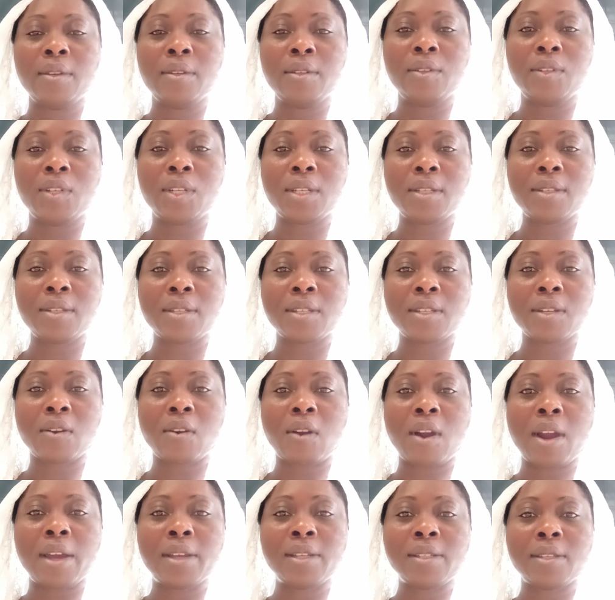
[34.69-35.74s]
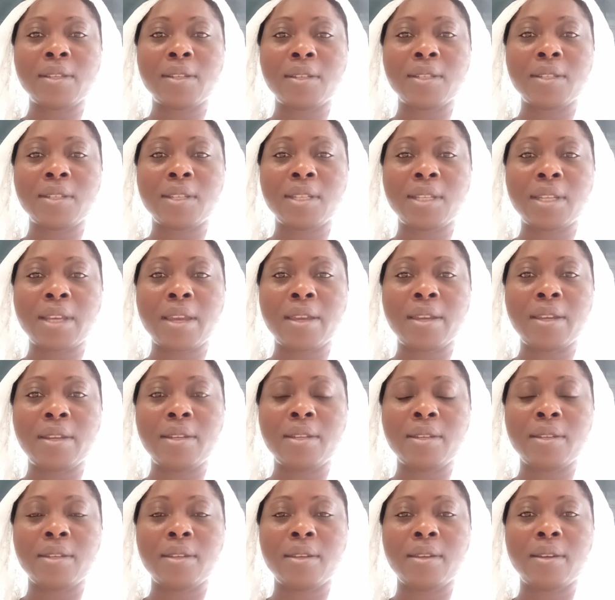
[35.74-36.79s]
Jesus Christ
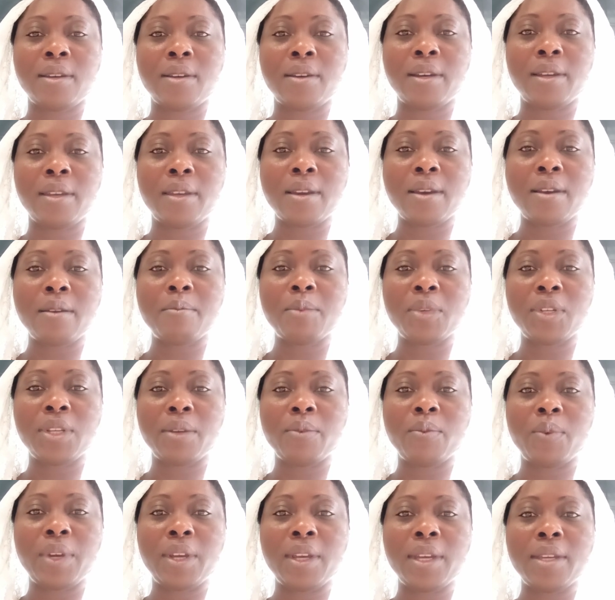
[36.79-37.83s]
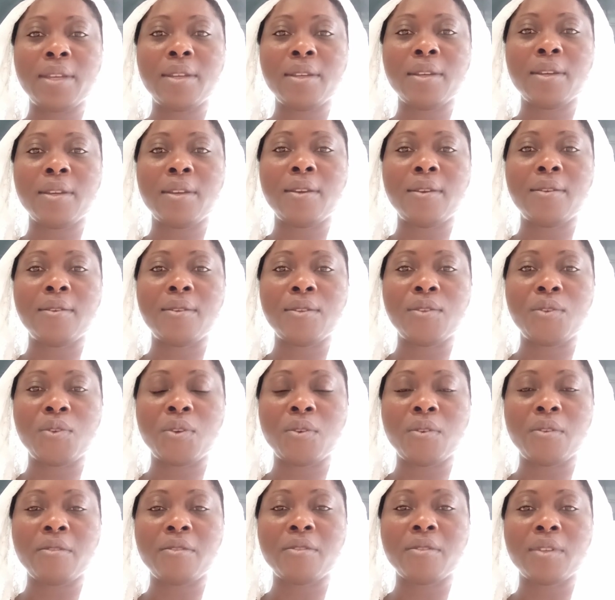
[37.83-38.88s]
said, I am the way and the
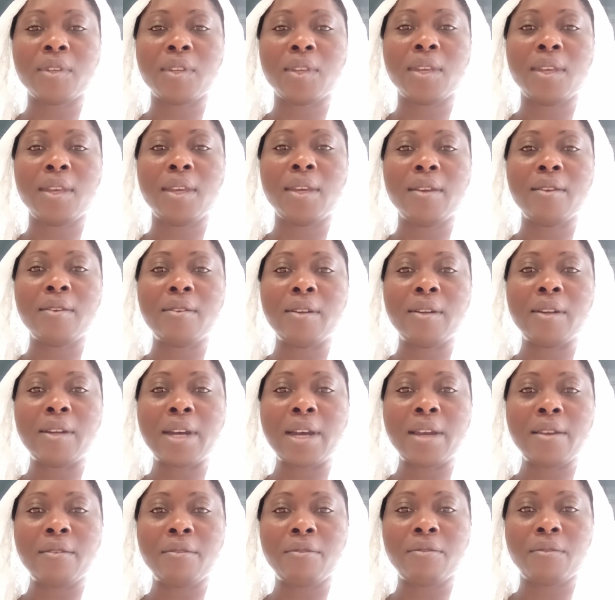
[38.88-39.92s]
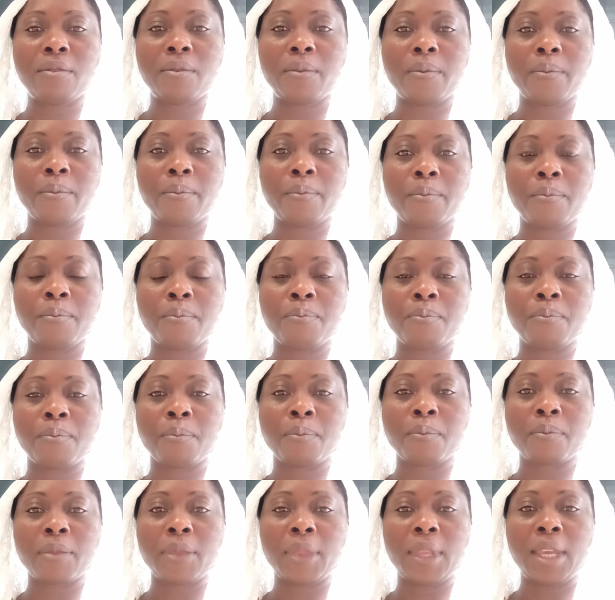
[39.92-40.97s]
truth and the life.
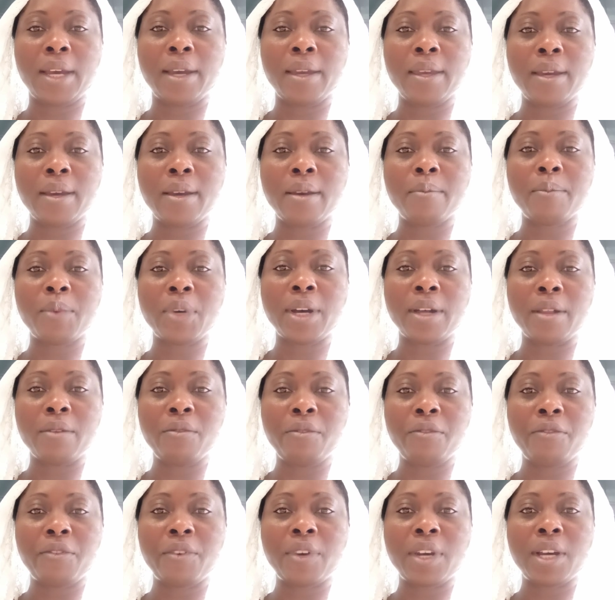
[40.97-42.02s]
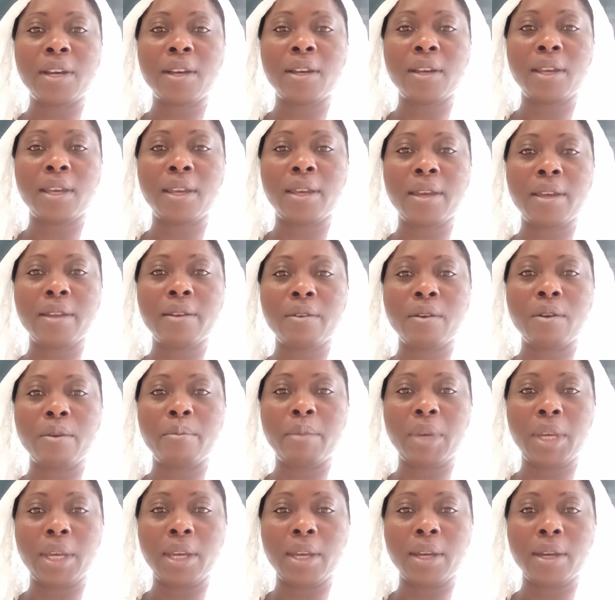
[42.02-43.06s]
I am Alpha and
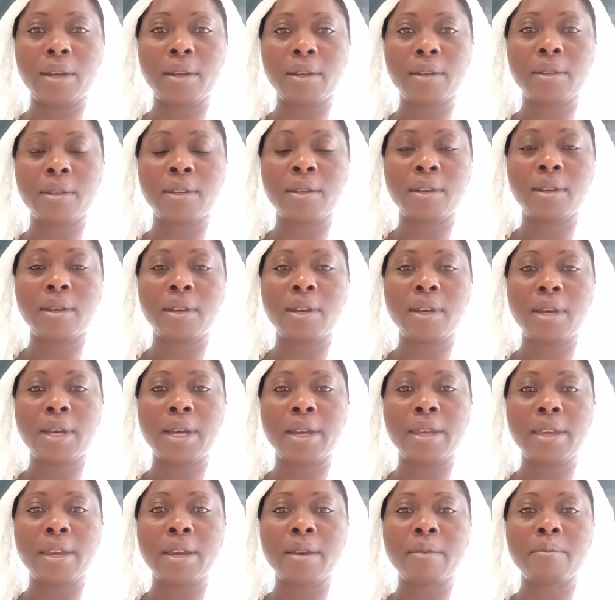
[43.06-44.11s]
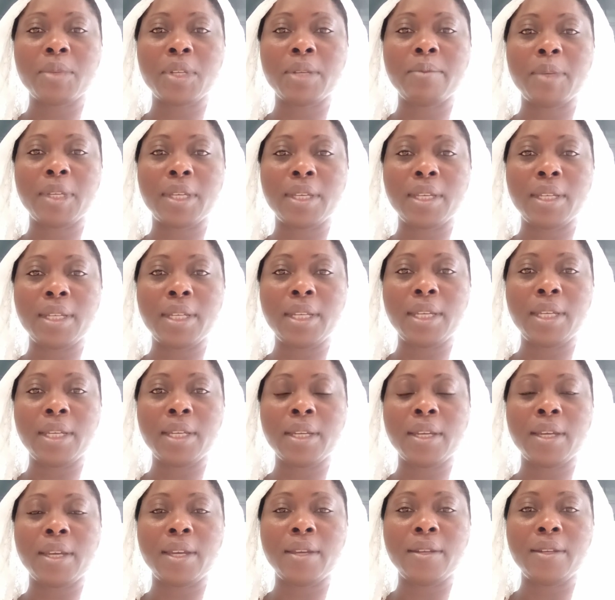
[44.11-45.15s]
Omega. I am the
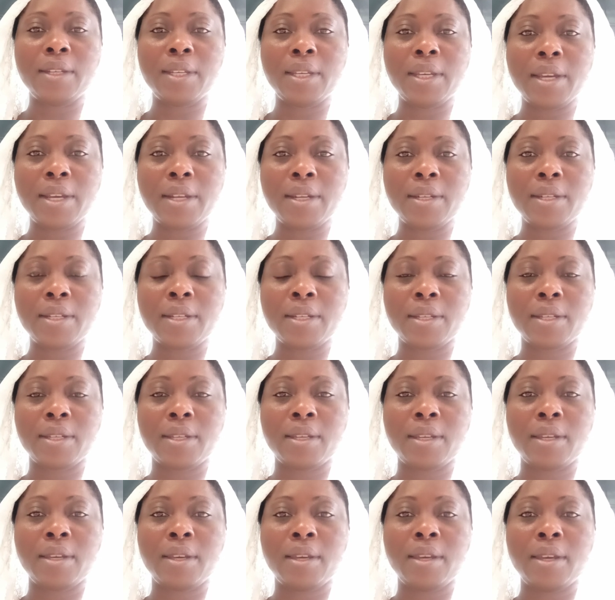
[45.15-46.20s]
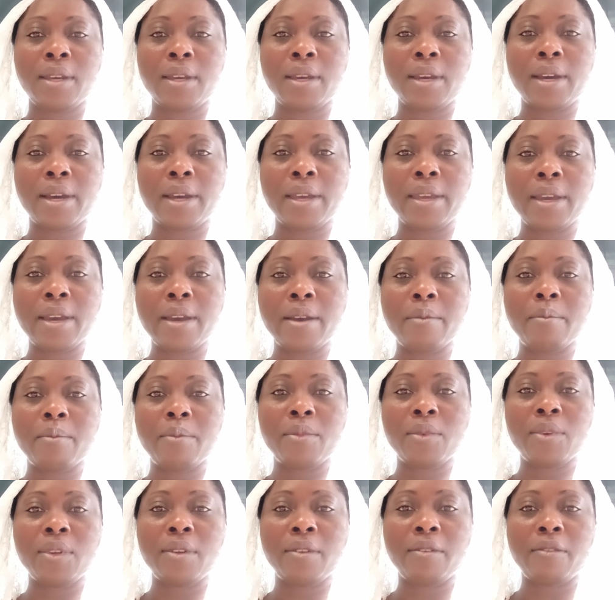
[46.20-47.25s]
beginning and the end. I am
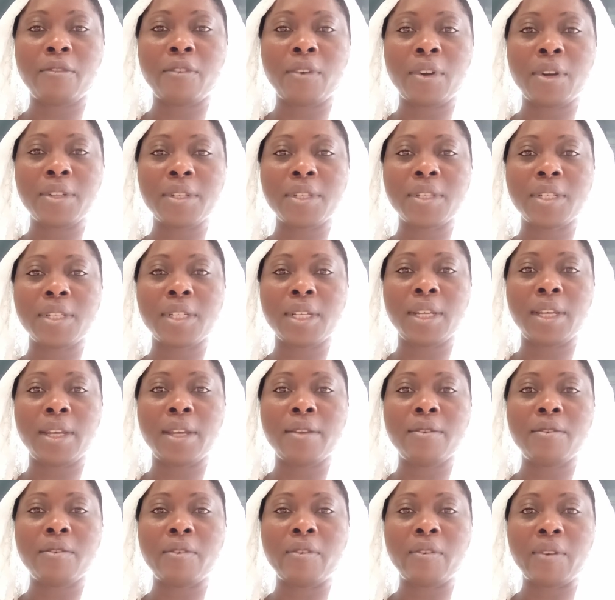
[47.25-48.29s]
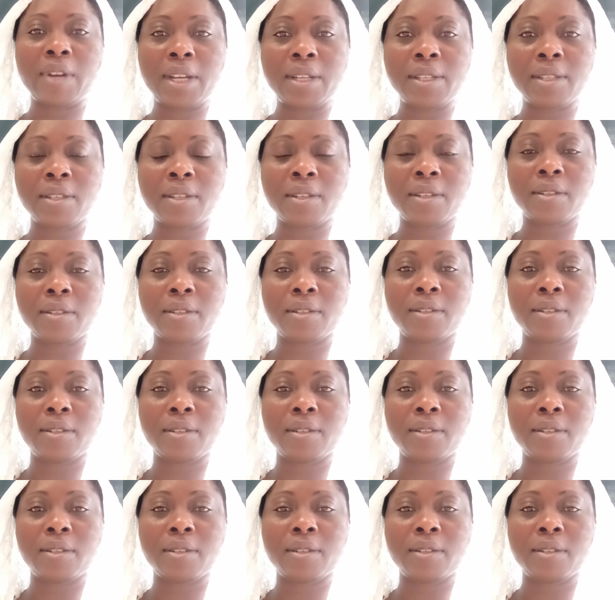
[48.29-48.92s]
the first and the last.